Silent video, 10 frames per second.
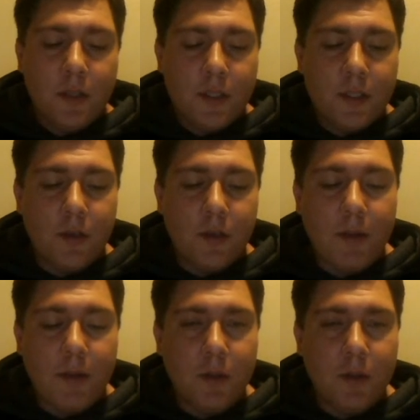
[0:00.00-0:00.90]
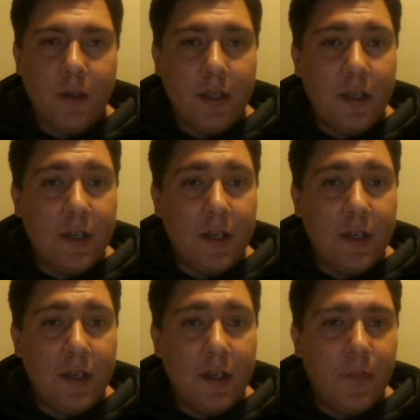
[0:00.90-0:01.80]
So I believe it
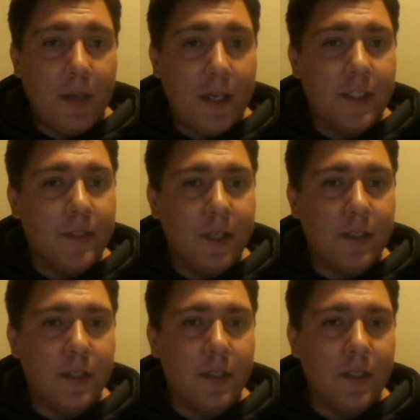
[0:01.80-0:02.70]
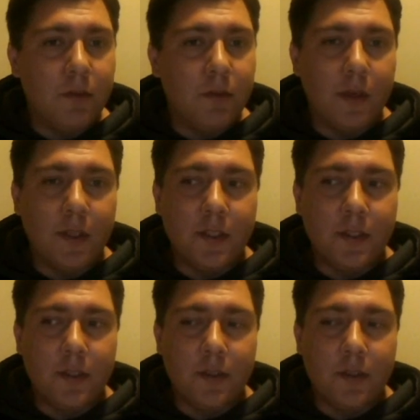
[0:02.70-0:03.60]
even amazed me to see where
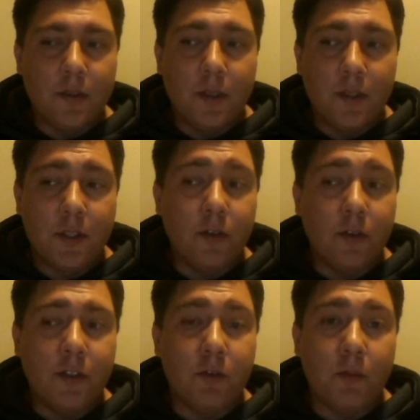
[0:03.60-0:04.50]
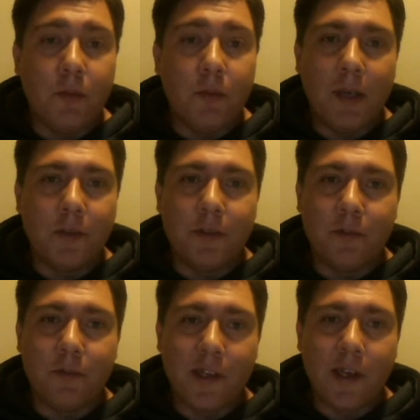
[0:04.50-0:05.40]
these students will be able to
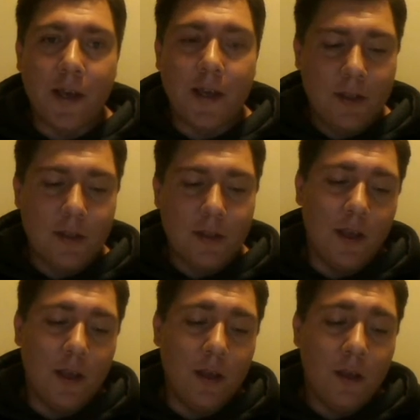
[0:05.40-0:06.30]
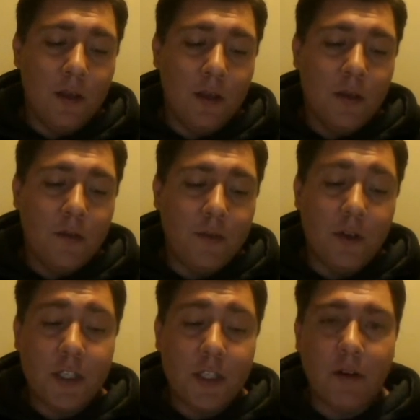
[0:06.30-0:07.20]
work at, like
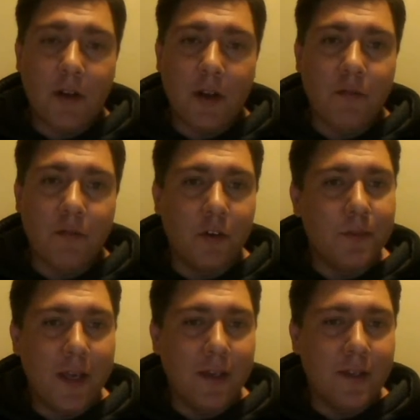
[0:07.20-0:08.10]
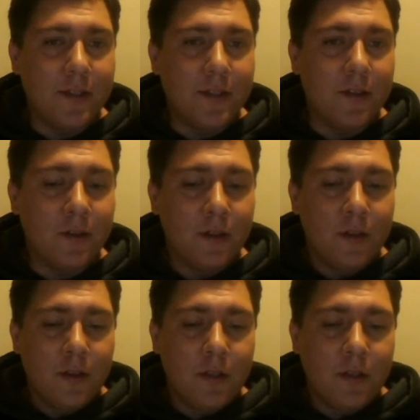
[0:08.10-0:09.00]
Fairchild Air Force Base and
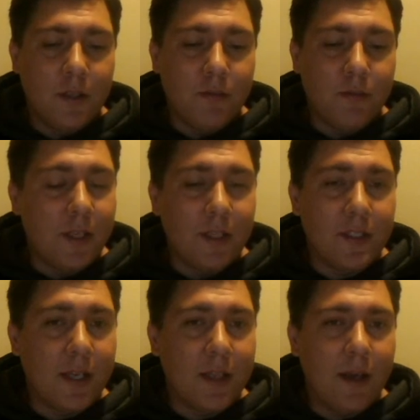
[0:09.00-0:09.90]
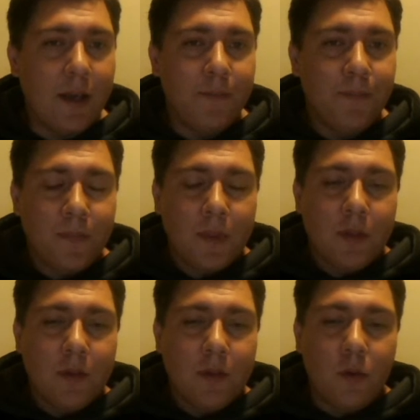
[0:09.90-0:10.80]
different things like that,
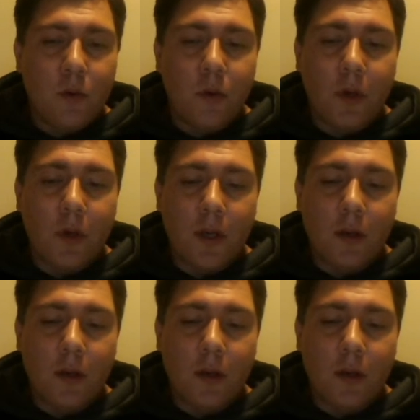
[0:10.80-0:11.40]
or